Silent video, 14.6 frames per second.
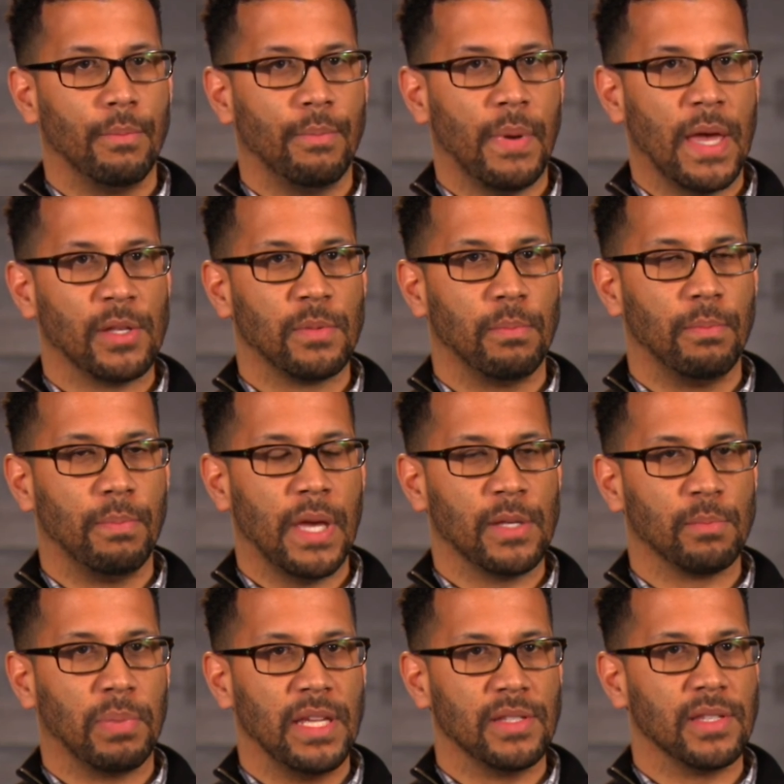
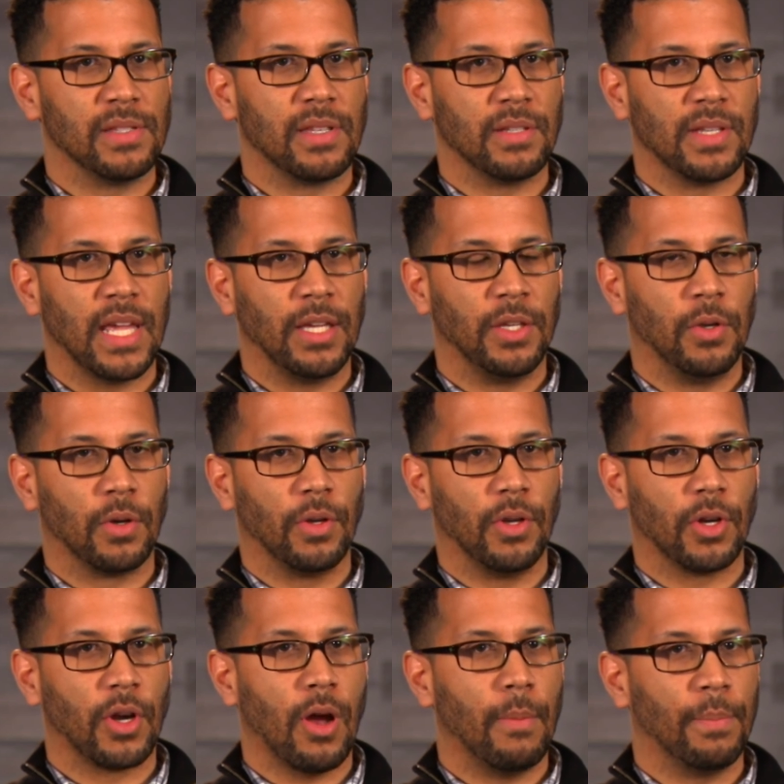best places to take
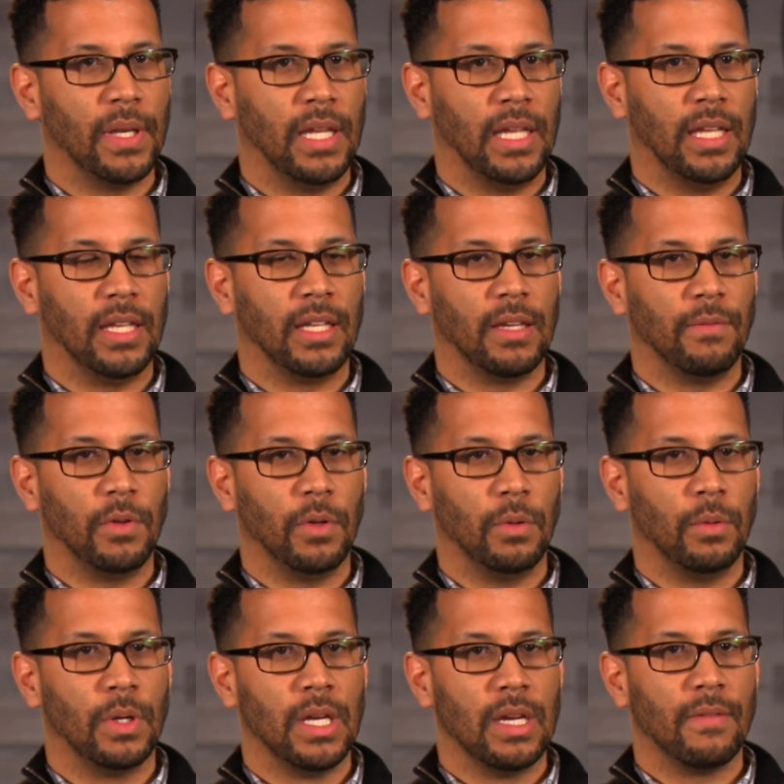your company and give
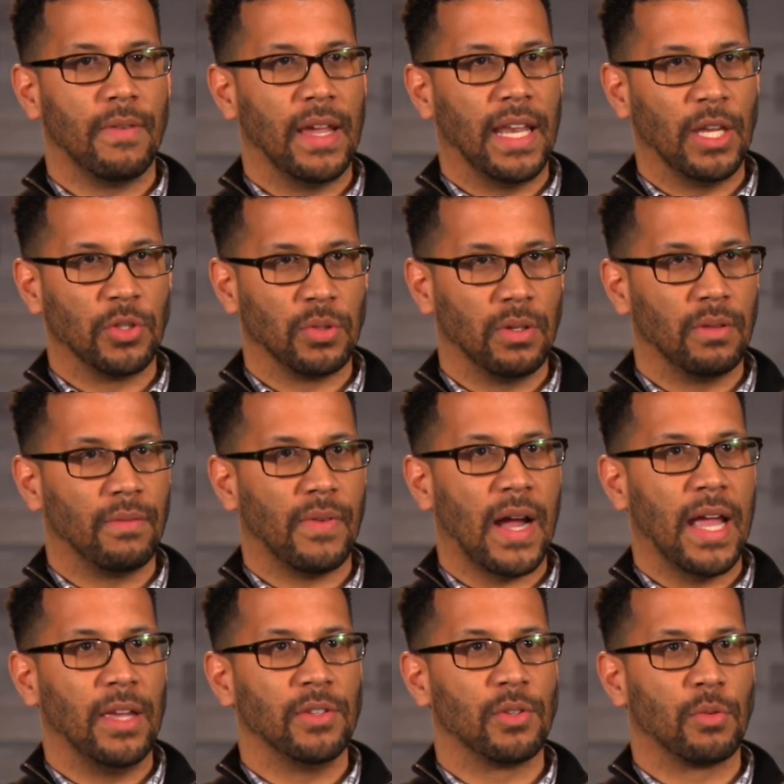you financial
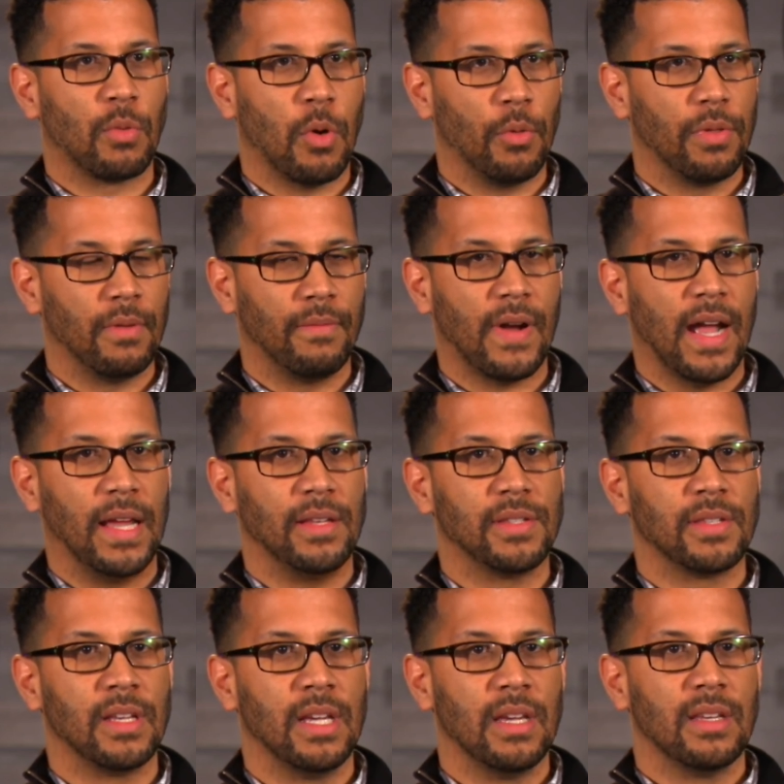advice, growth
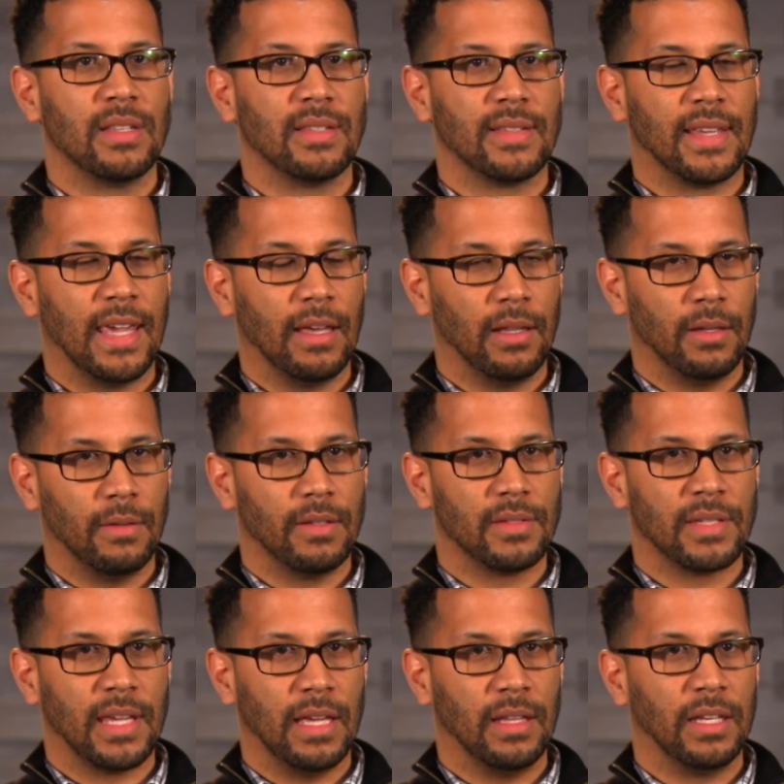advice,
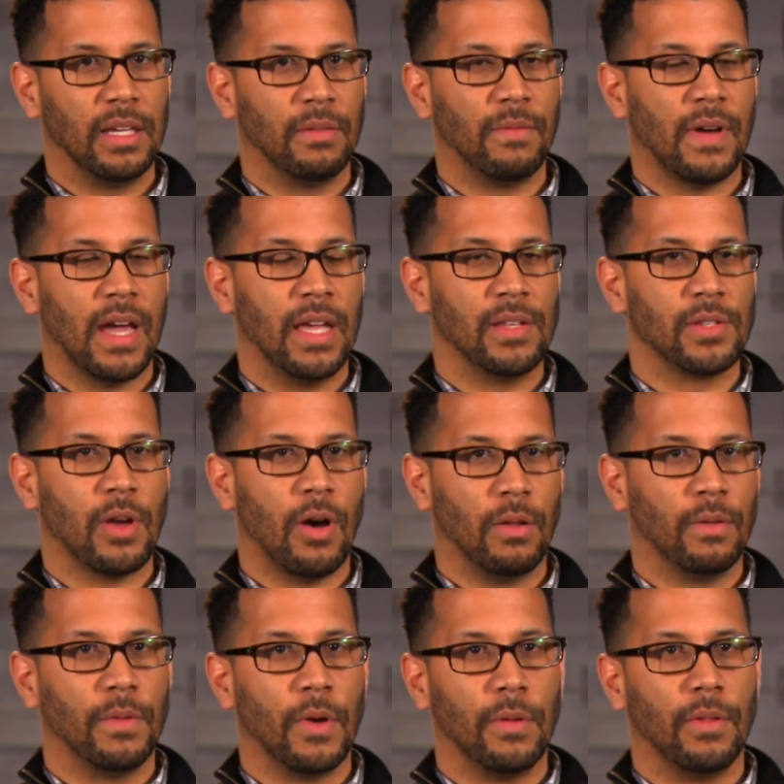scaling advice,
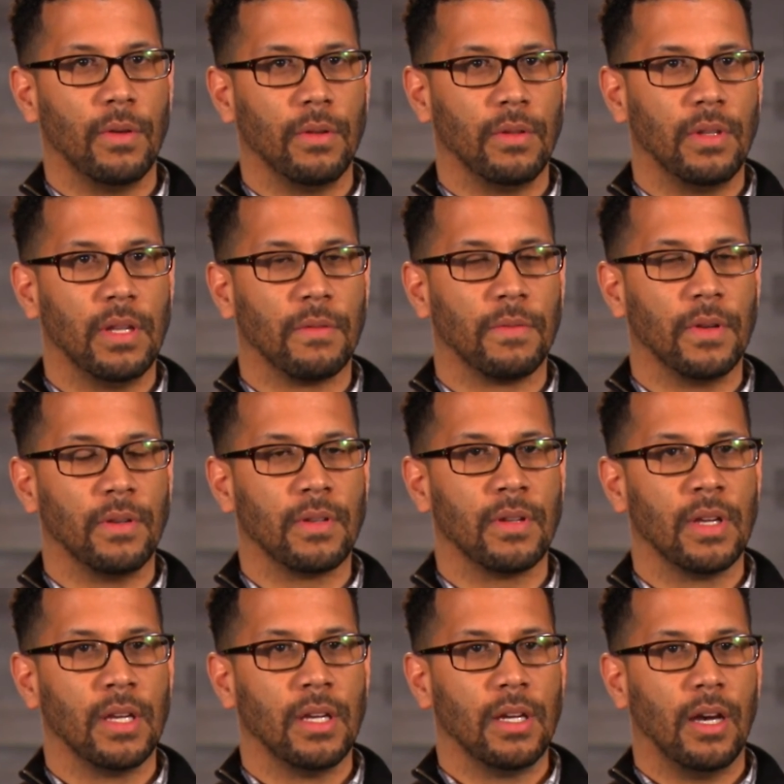all of the different
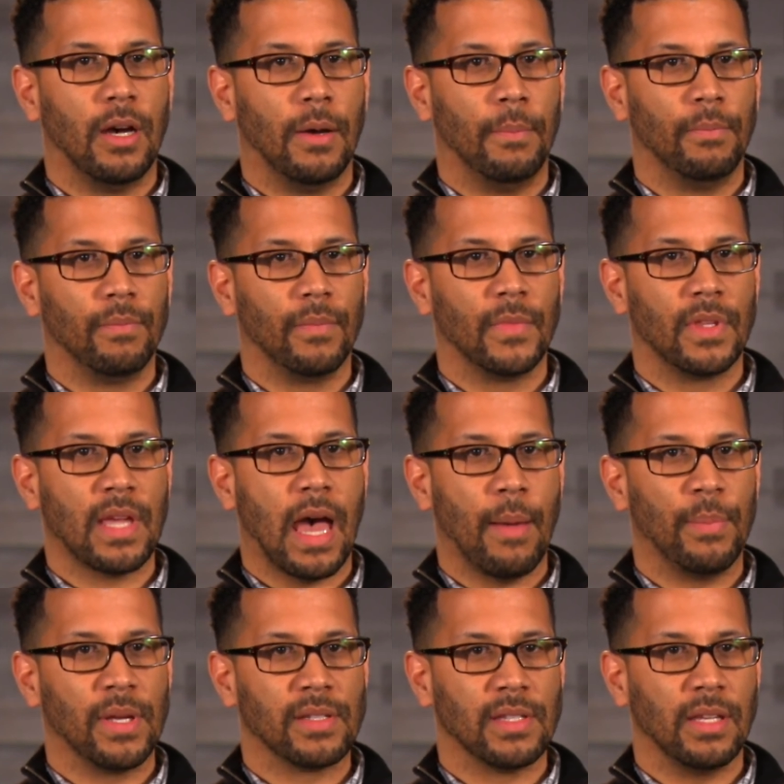
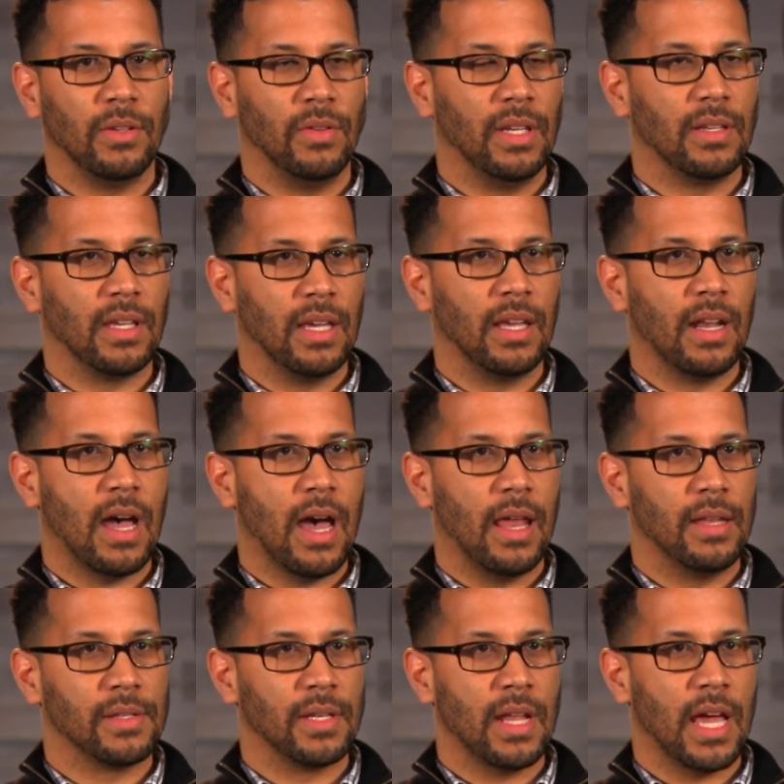topics that you need to hit on
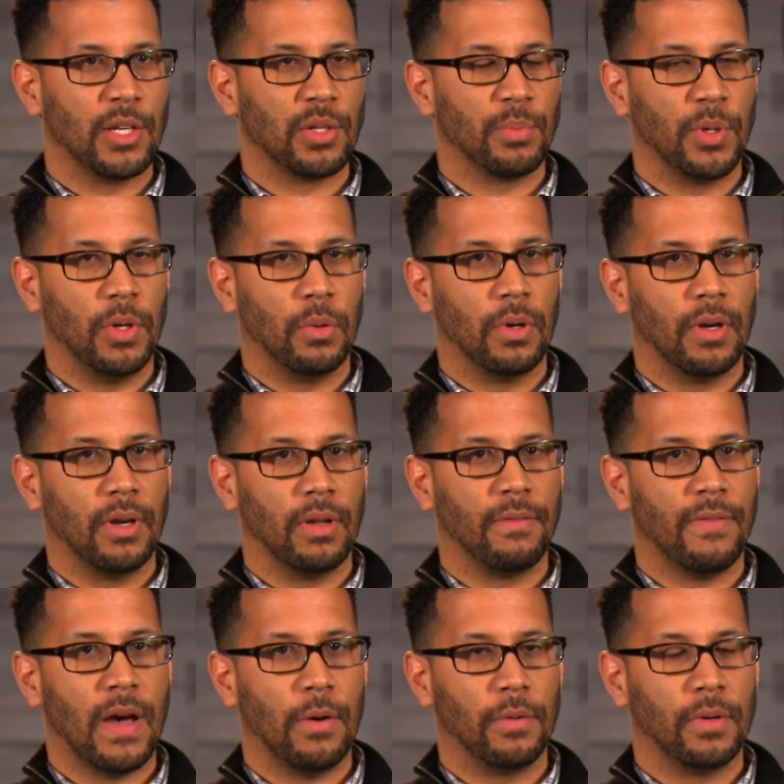as an entrepreneur and a
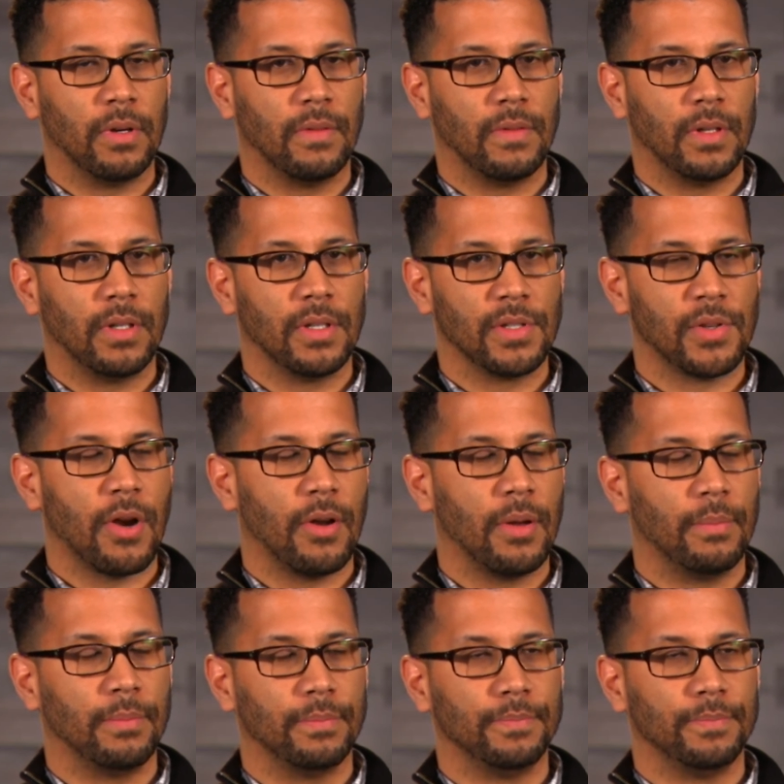founder of a startup.